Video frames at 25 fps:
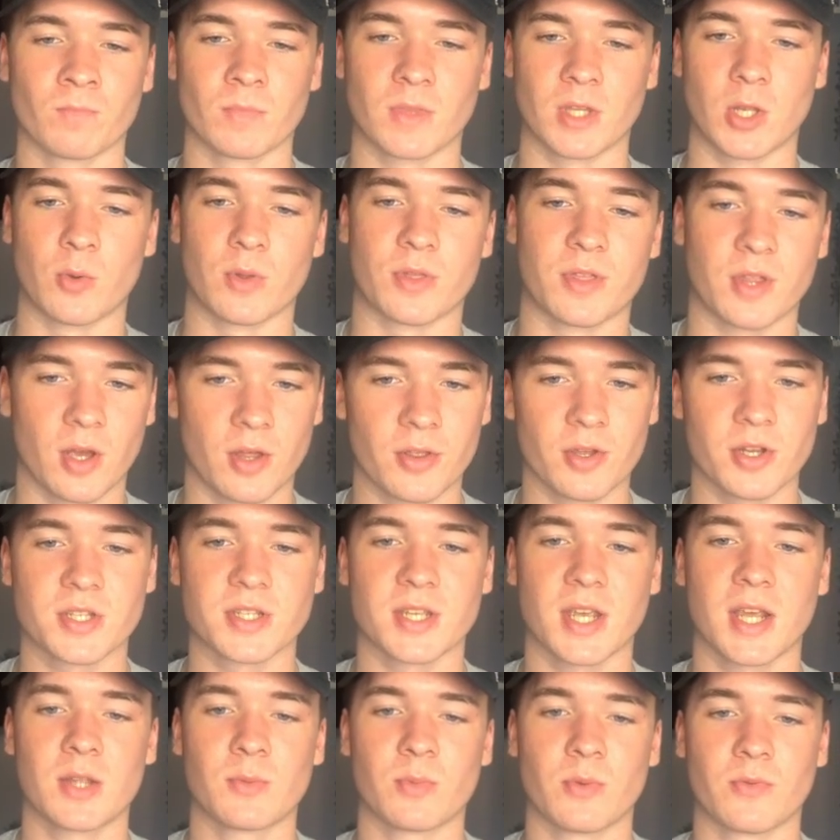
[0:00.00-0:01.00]
Now, with the other
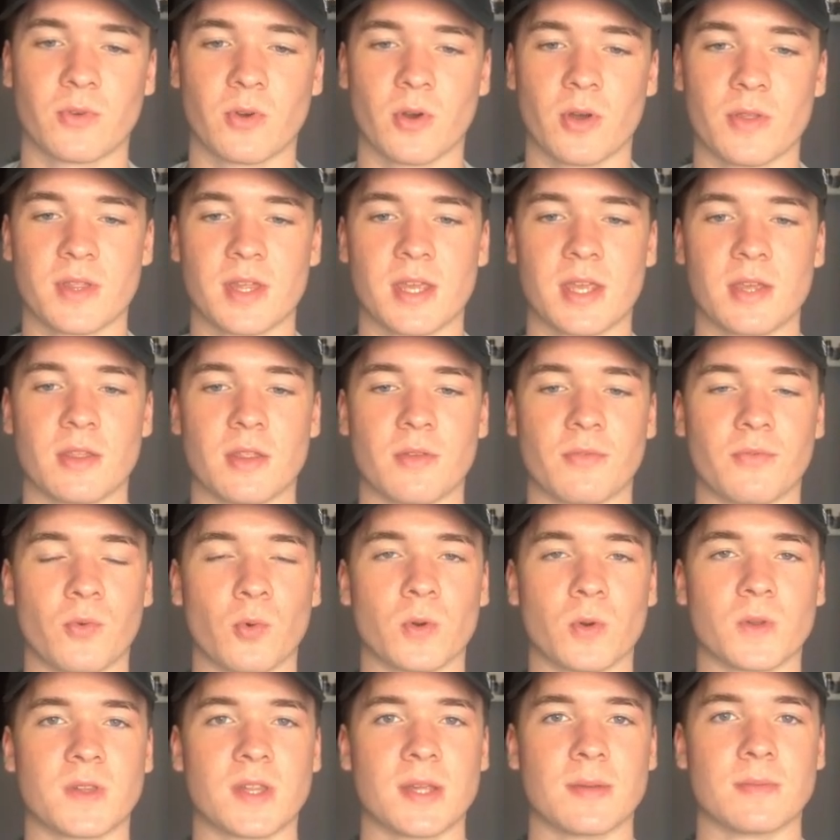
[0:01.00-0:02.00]
side, we've got the
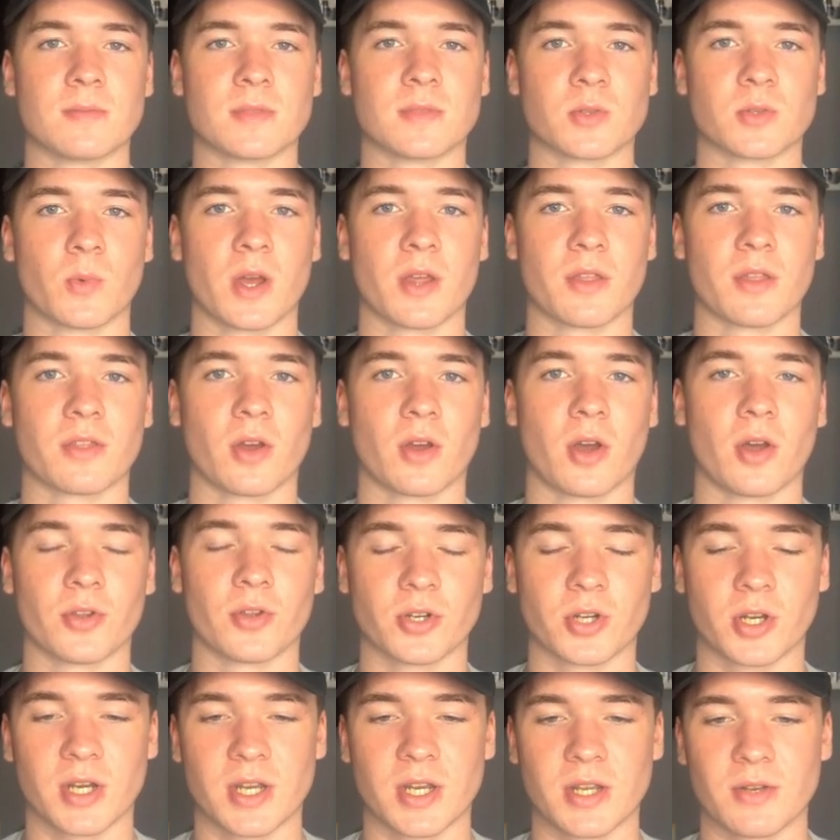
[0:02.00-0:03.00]
four teams with
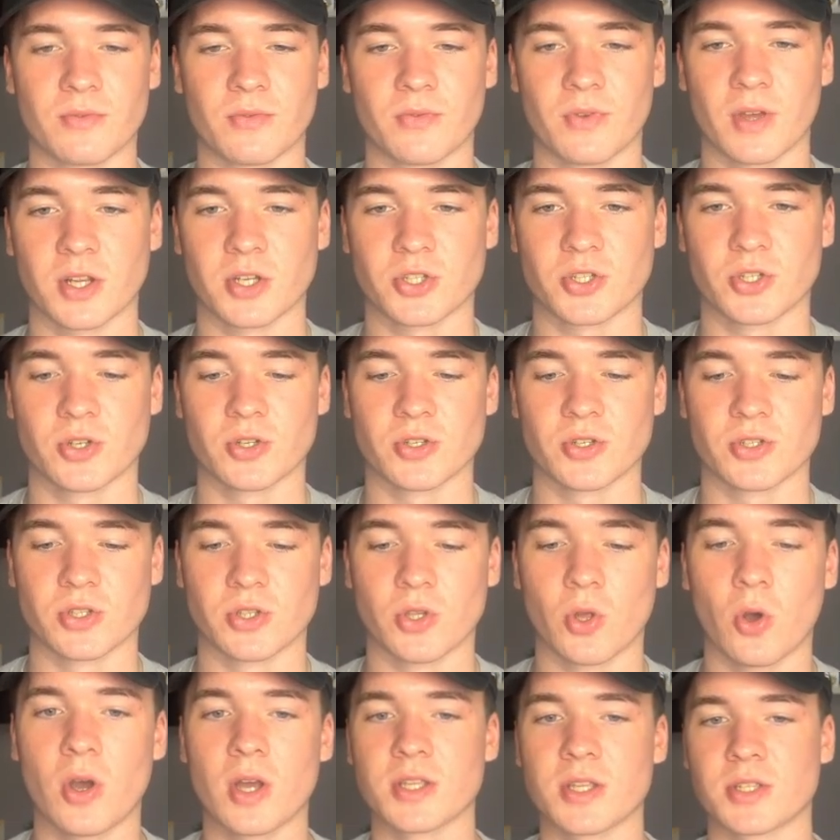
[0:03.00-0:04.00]
other green fixtures,
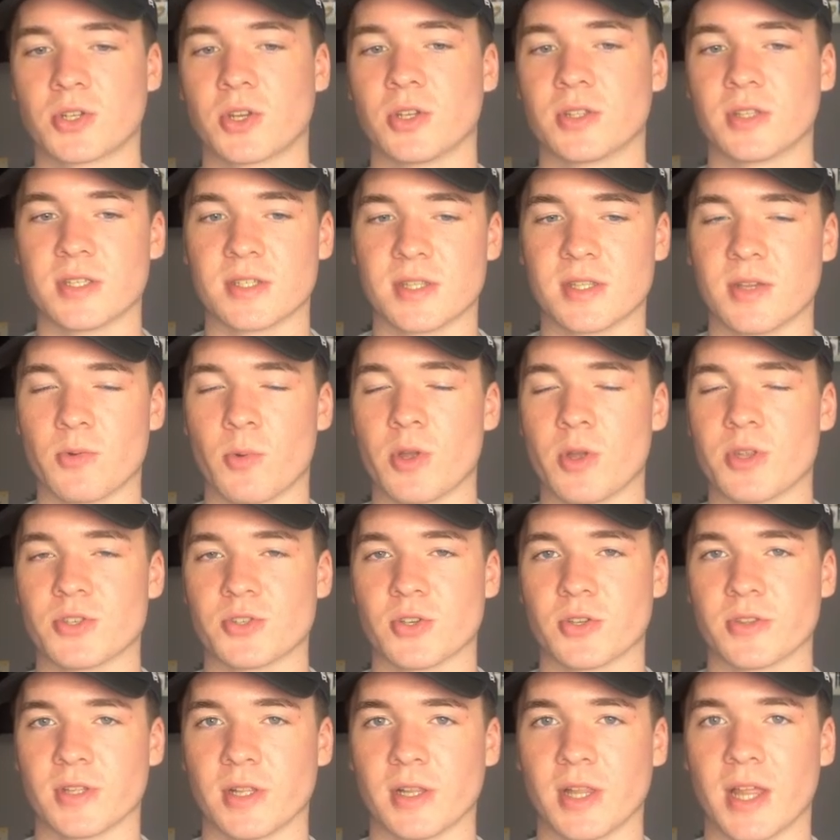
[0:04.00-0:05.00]
not as good as the ones
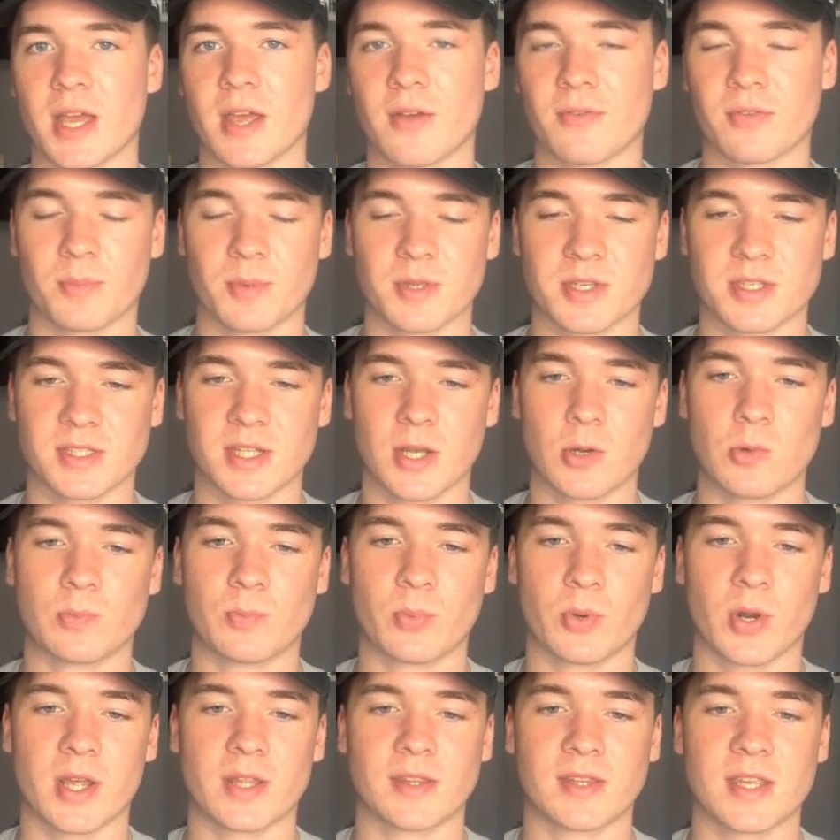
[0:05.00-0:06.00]
on the left, but still
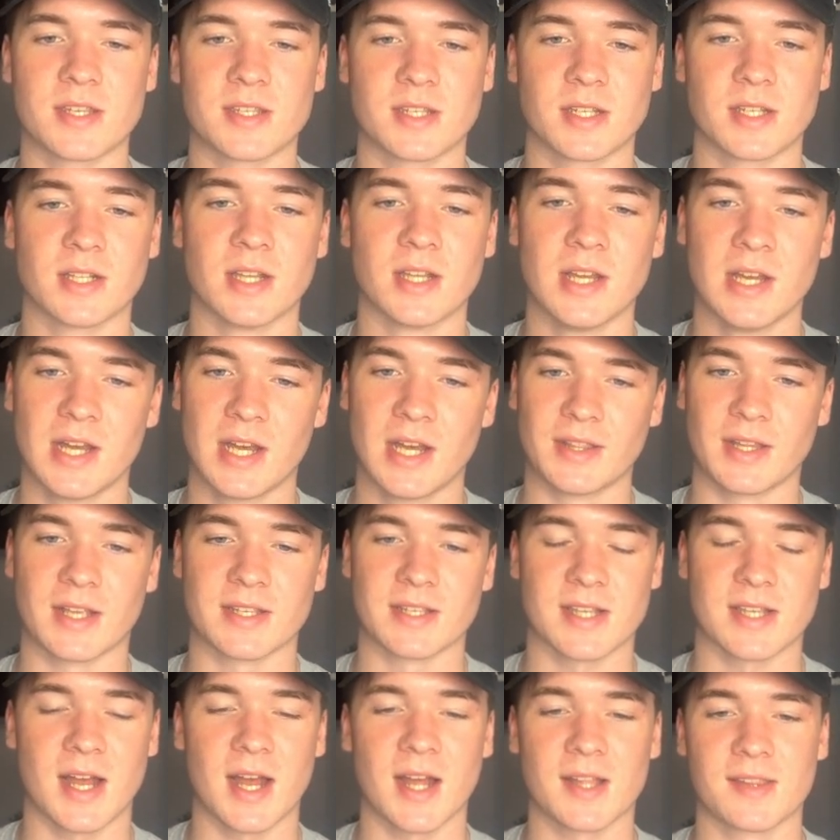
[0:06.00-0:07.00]
pretty decent. And
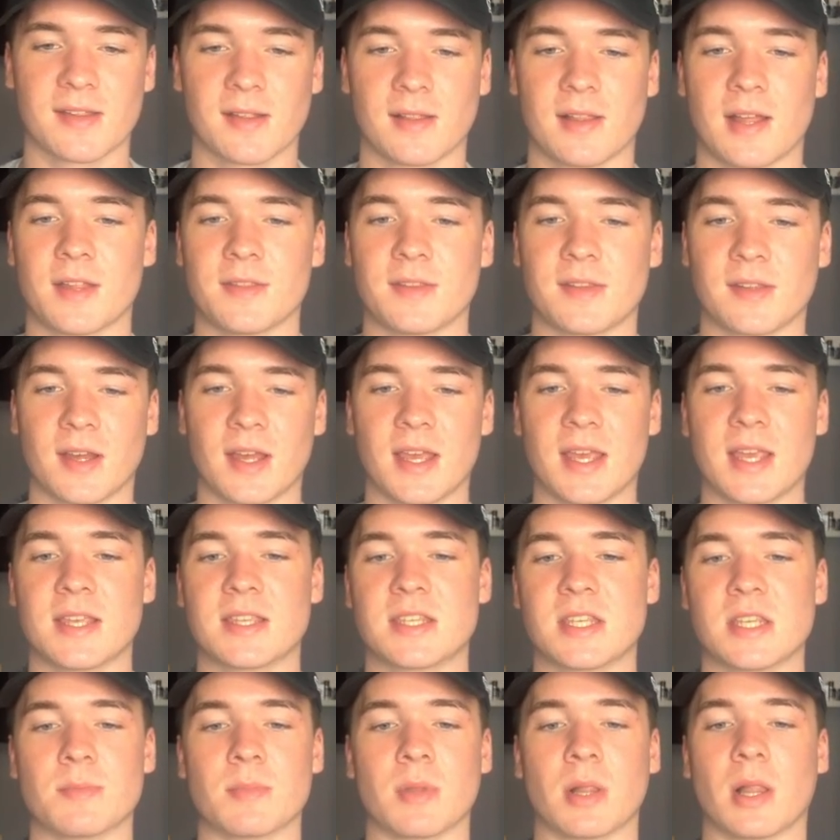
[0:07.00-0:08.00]
that's Atalanta,
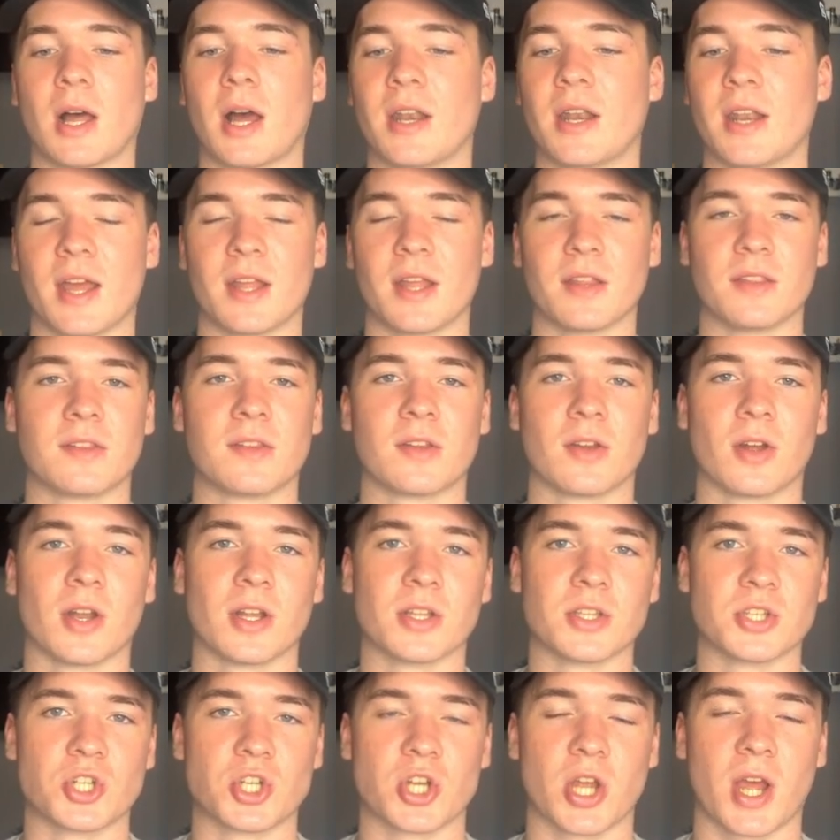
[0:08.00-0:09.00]
AC Milan, Inter,
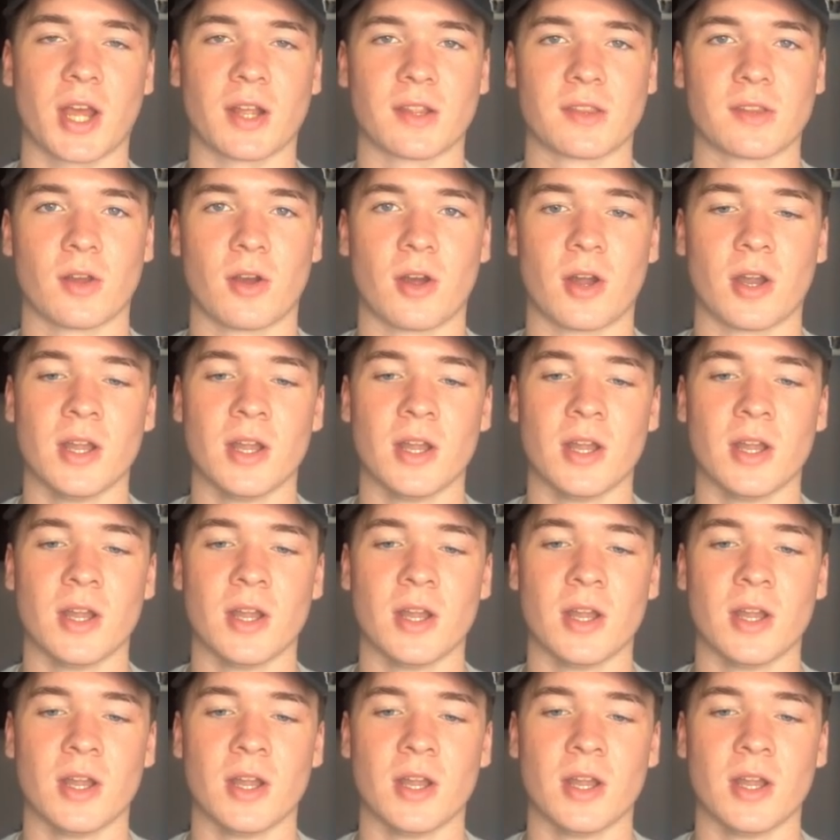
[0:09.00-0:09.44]
and Shakhtar.